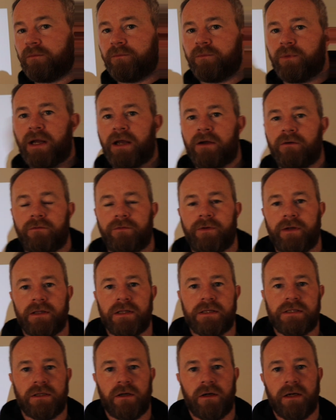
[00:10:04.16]
our
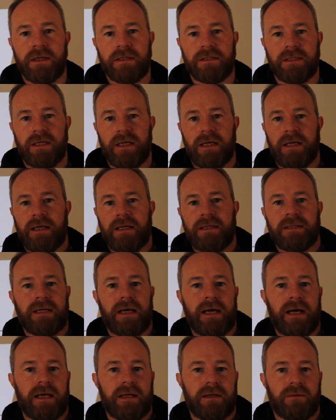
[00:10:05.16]
brownfield site
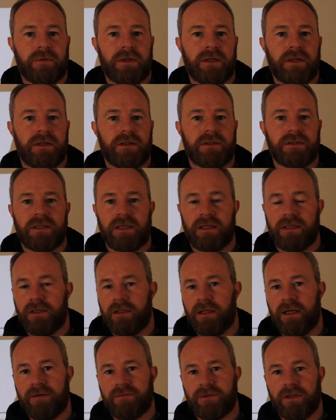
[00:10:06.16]
that was
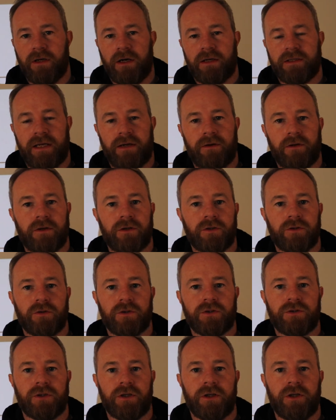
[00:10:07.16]
you'll have to knock down an
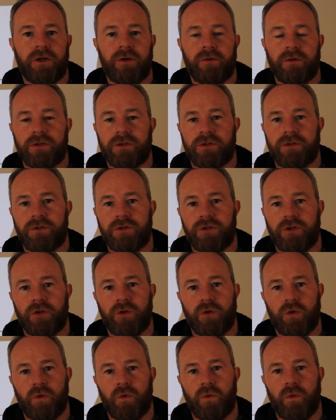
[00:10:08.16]
industrial unit
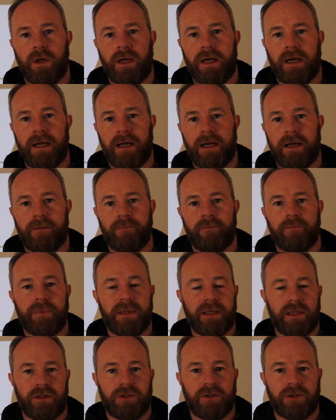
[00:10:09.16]
to
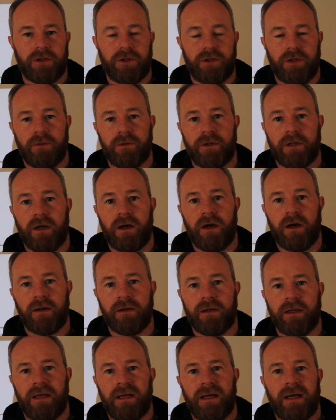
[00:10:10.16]
build your unit
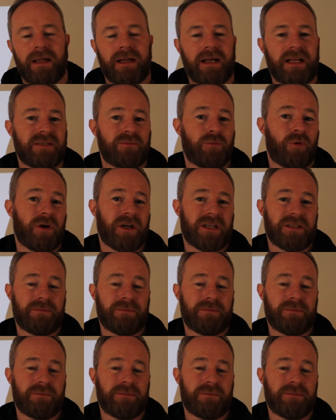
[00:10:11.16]
on, and that's more